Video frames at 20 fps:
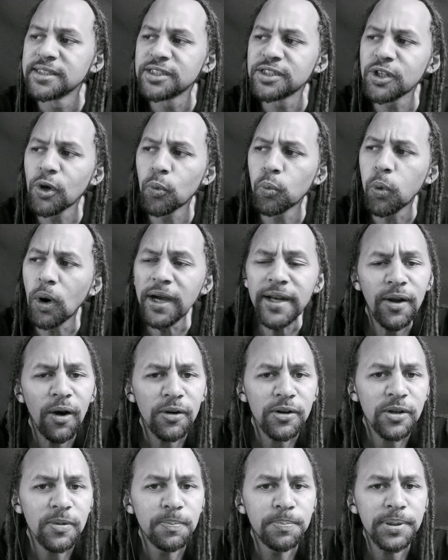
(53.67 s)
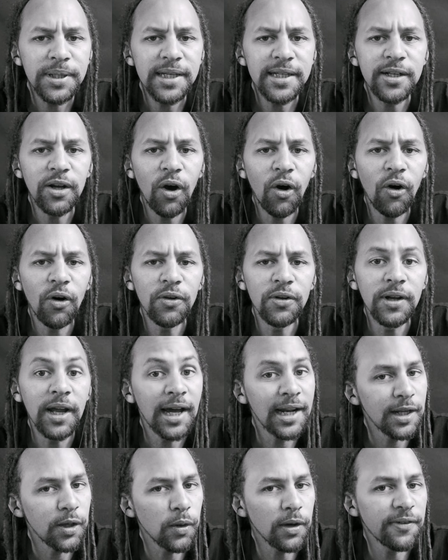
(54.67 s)
So why not compete on
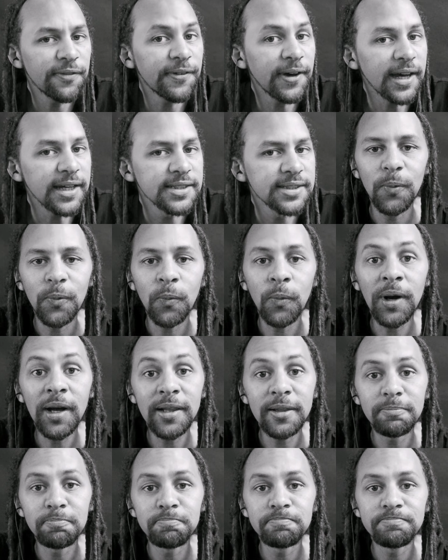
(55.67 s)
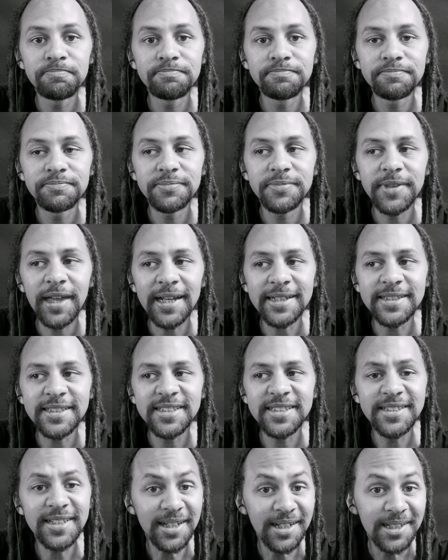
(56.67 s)
LUFS? Well,
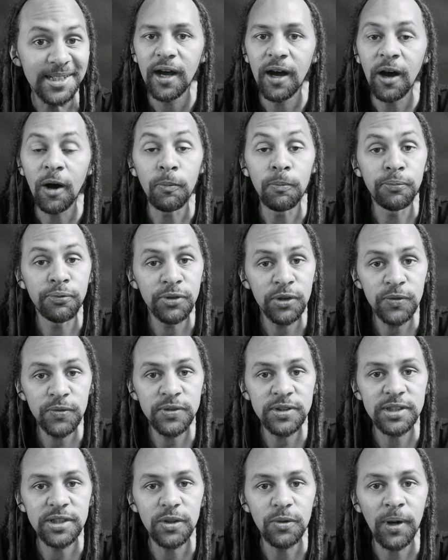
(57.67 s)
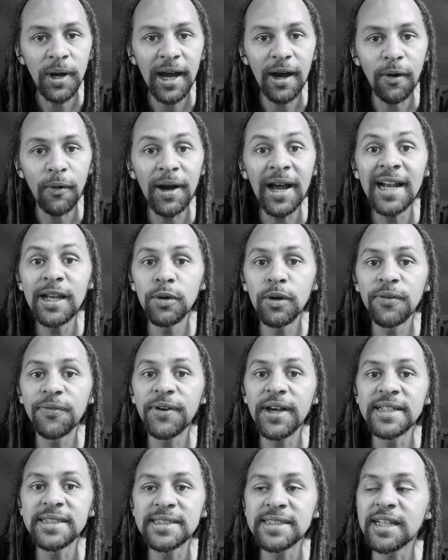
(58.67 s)
that's silly. I'll prove to you how
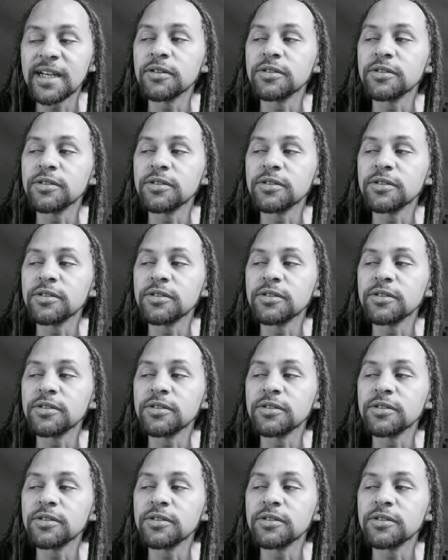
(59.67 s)
LUFS